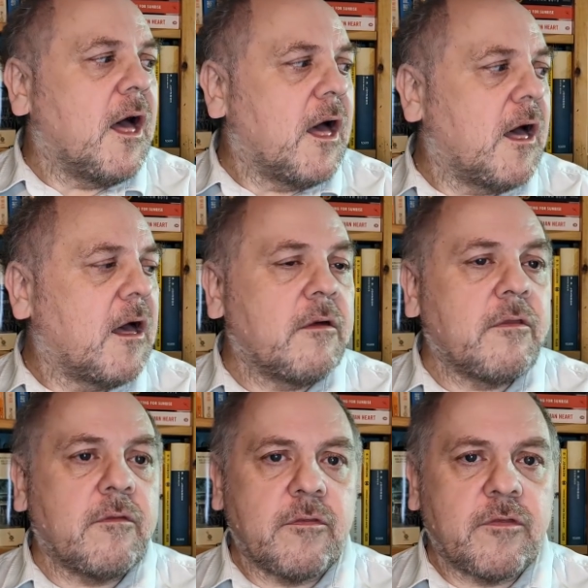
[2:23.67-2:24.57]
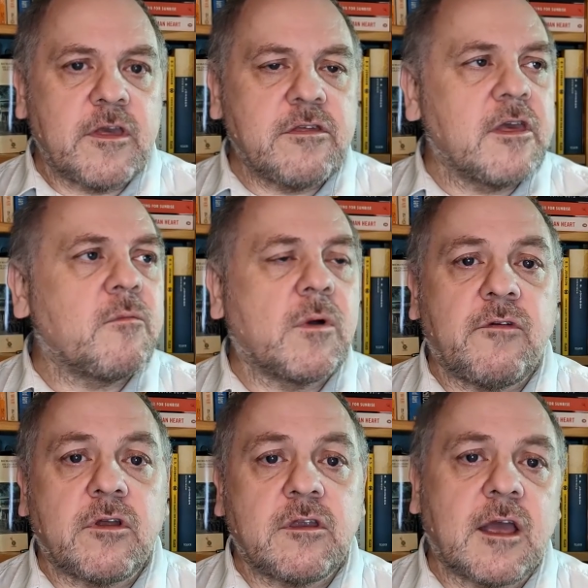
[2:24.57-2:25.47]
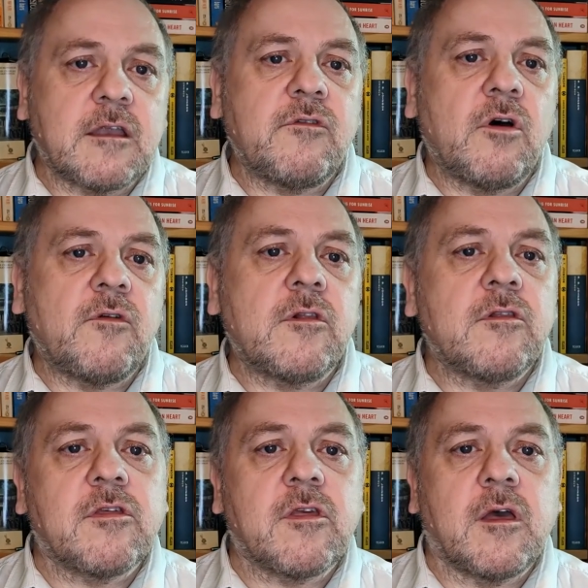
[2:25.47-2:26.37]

Uh, this is one of her detective novels.